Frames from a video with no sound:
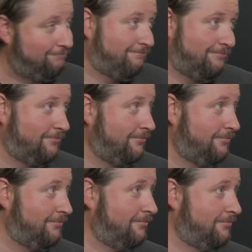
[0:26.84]

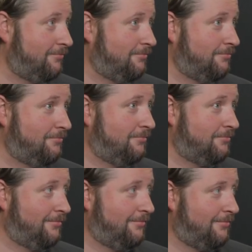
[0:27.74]

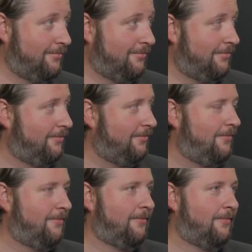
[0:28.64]
[no speech]